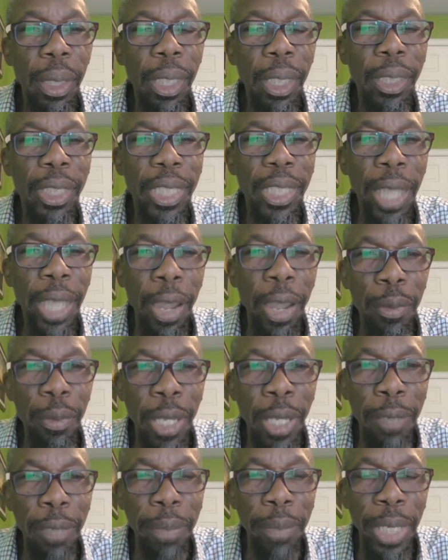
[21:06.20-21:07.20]
and
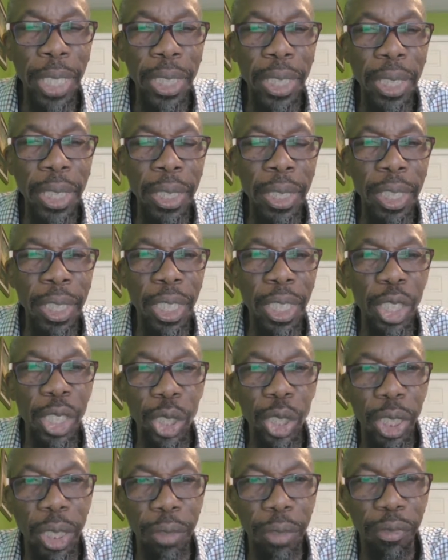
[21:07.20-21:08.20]
Caribbean Basin
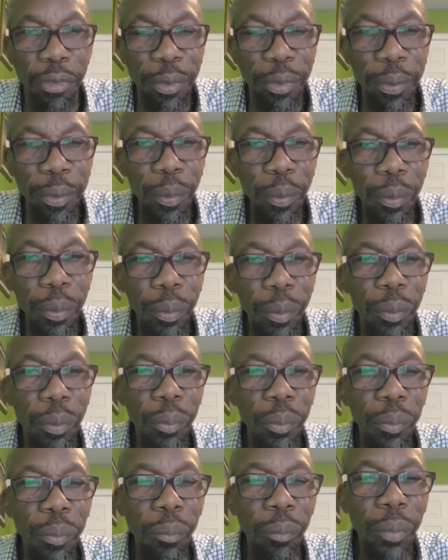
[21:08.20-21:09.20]
Initiative.
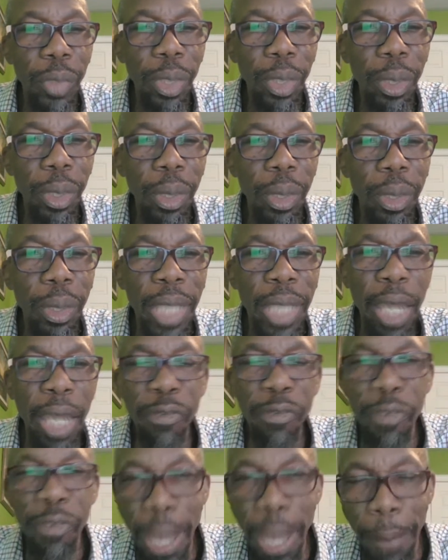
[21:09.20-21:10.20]

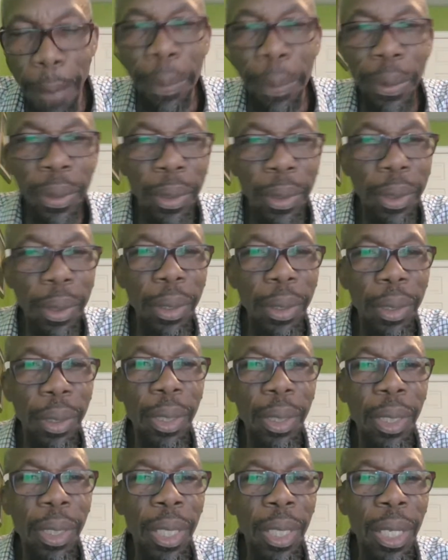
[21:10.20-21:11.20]
That flopped.
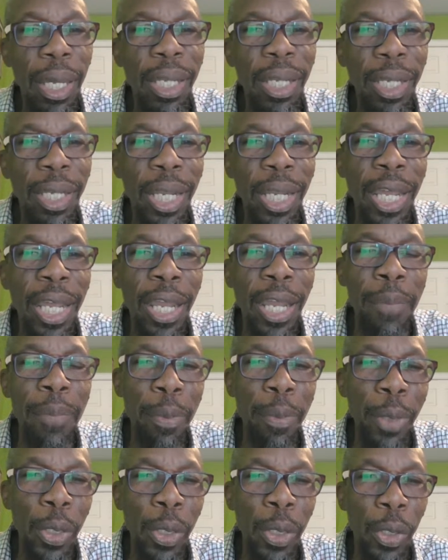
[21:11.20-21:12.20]
And a lot of
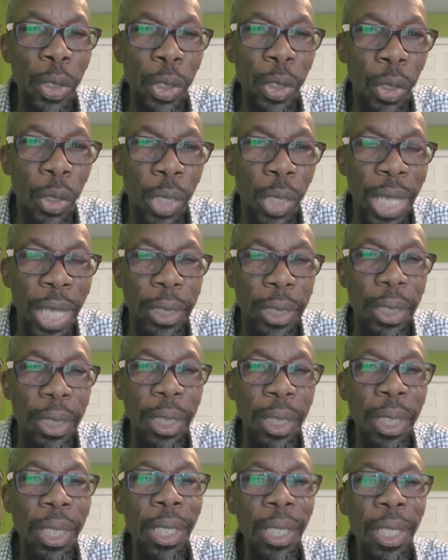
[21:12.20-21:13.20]
people don't know that
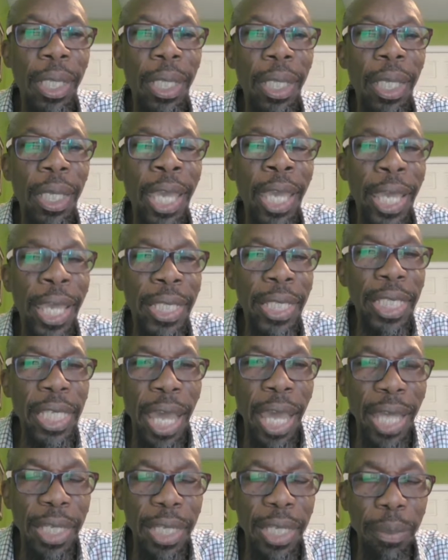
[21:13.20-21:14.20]
Haiti
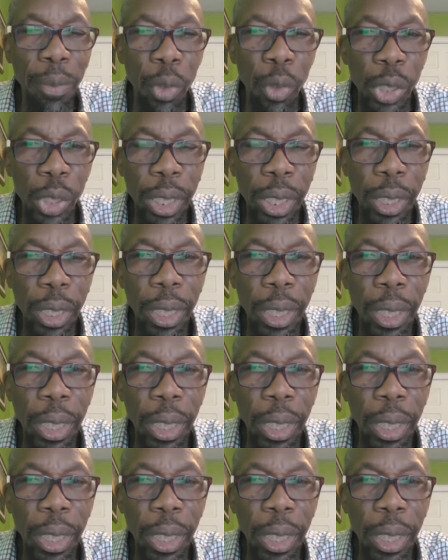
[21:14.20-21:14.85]
had the most